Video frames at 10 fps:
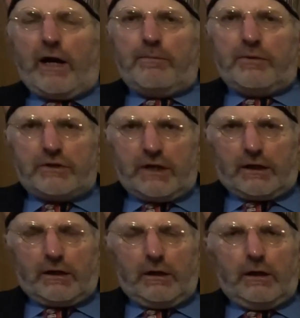a
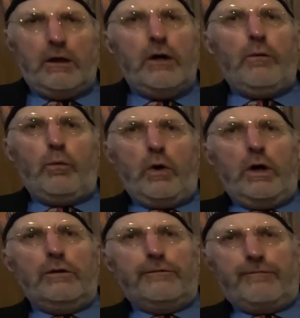particular
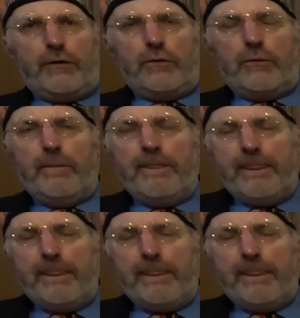worldview,